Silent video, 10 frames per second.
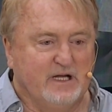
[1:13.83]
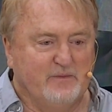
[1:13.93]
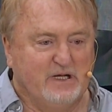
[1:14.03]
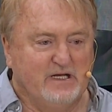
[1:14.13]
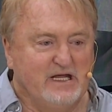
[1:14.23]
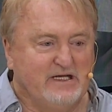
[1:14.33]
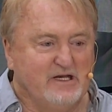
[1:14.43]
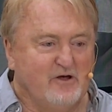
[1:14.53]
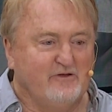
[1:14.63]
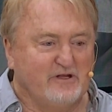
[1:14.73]
Yeah, but you need
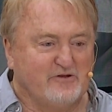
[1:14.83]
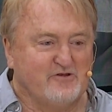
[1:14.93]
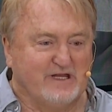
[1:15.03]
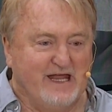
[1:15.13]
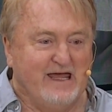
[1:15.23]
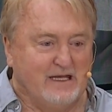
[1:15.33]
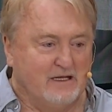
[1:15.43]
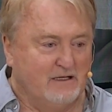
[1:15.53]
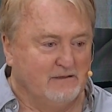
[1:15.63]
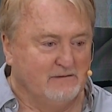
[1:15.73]
to know that there's an
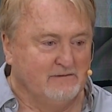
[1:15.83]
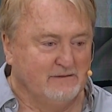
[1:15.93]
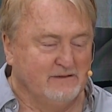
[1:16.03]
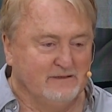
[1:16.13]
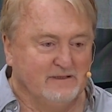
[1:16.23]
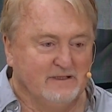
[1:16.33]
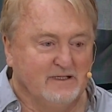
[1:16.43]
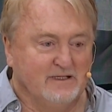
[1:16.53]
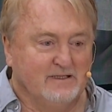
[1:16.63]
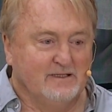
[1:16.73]
end.
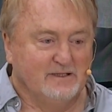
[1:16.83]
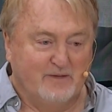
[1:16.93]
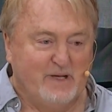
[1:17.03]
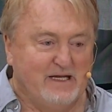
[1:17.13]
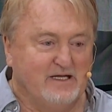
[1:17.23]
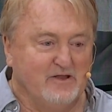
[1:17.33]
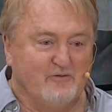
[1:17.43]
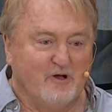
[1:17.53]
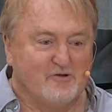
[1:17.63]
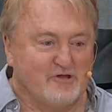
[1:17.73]
The bend in
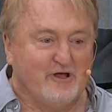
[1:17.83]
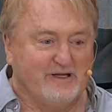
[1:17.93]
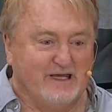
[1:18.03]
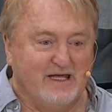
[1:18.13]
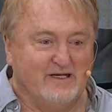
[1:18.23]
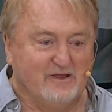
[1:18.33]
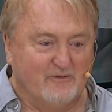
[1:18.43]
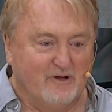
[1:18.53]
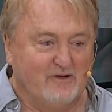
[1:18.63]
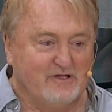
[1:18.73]
the road is not the end in
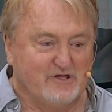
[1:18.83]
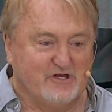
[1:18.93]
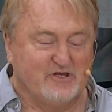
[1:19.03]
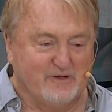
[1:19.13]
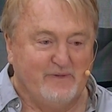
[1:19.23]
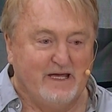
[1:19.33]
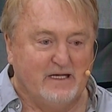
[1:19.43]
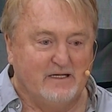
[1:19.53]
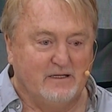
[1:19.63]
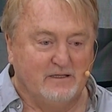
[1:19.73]
the road. It's just a
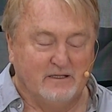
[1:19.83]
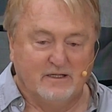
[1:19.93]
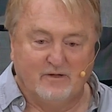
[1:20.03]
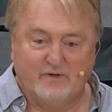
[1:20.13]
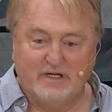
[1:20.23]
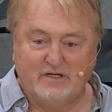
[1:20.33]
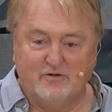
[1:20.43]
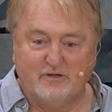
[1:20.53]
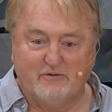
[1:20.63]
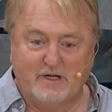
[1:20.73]
bend. What do you
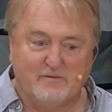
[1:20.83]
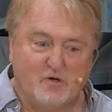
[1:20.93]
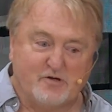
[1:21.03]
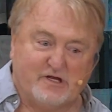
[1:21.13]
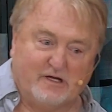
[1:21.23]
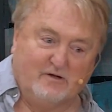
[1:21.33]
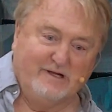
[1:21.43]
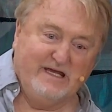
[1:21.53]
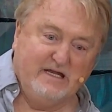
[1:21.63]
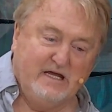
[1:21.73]
do when you ride a
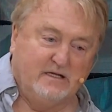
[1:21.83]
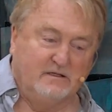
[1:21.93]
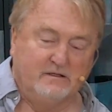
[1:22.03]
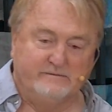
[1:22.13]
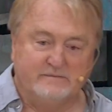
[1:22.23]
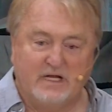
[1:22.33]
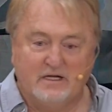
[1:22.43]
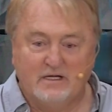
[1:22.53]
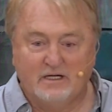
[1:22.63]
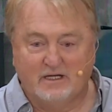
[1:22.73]
motorcycle? Lean in.
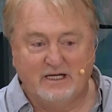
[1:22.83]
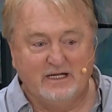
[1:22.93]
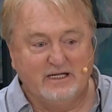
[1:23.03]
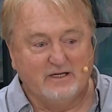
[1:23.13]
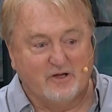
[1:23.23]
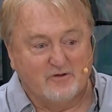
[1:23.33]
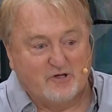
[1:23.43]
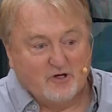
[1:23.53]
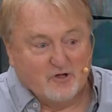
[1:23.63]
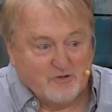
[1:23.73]
Lean into
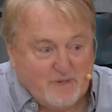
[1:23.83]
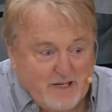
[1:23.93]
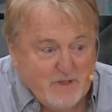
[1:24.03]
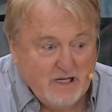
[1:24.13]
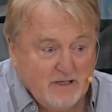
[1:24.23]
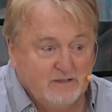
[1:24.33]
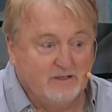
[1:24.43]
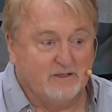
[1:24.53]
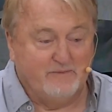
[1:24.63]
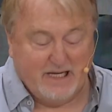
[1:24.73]
those curves, baby.
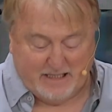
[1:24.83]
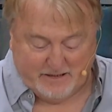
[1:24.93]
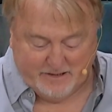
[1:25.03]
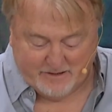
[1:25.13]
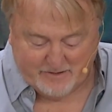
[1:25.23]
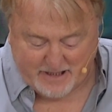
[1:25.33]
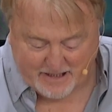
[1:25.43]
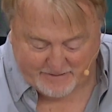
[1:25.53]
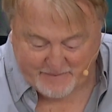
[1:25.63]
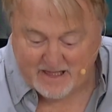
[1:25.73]
You can make it.
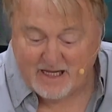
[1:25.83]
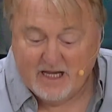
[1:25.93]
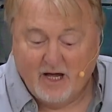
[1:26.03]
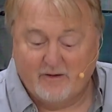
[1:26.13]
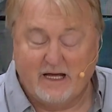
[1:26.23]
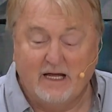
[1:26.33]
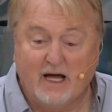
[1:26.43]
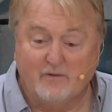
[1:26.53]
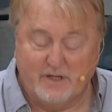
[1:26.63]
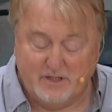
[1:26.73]
Okay.
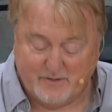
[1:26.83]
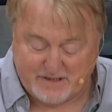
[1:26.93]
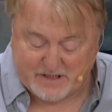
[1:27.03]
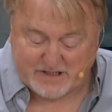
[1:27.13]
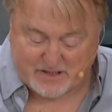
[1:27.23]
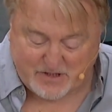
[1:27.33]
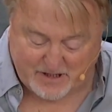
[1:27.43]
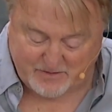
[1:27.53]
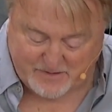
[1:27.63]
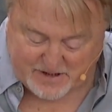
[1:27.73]
Okay, I want you to write this down.
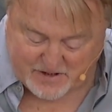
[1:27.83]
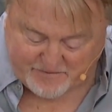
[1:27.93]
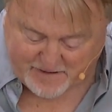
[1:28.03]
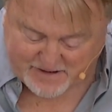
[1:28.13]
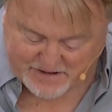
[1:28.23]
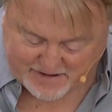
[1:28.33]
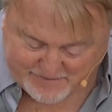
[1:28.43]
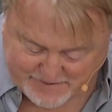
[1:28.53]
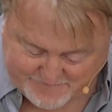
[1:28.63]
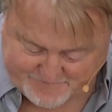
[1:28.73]
2 Corinthians
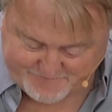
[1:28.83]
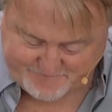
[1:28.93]
5:7.